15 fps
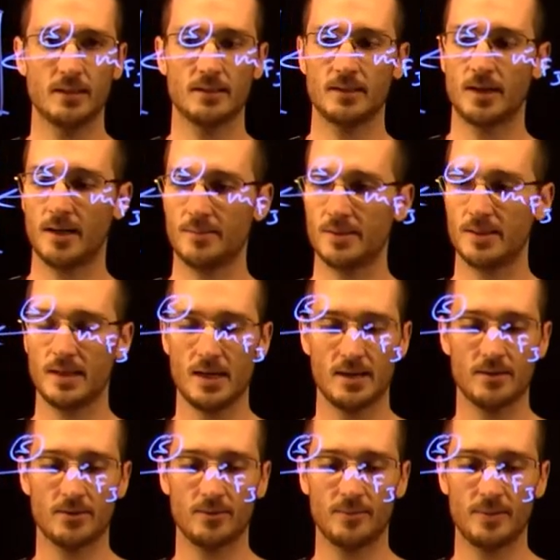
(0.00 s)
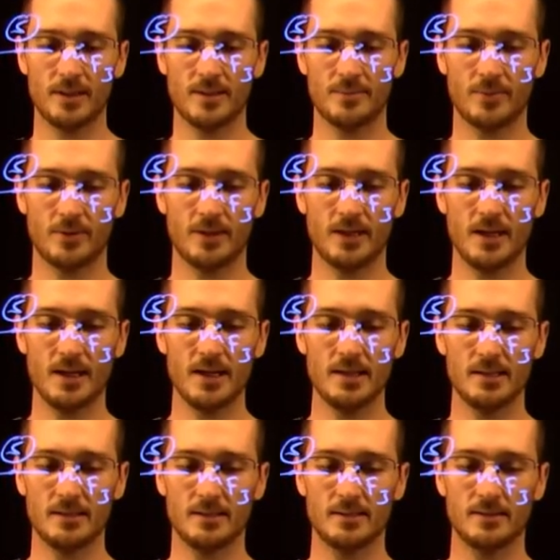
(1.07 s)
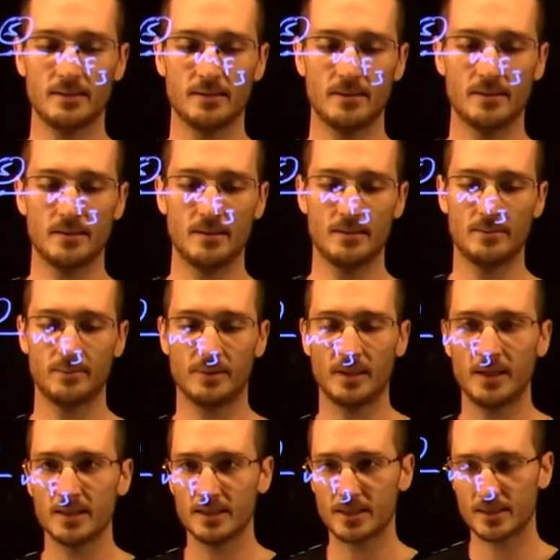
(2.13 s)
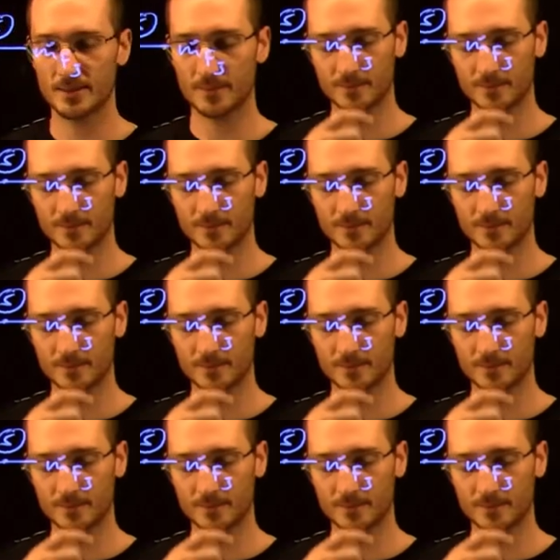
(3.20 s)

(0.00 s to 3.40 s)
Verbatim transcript: times the enthalpy at 0.8 plus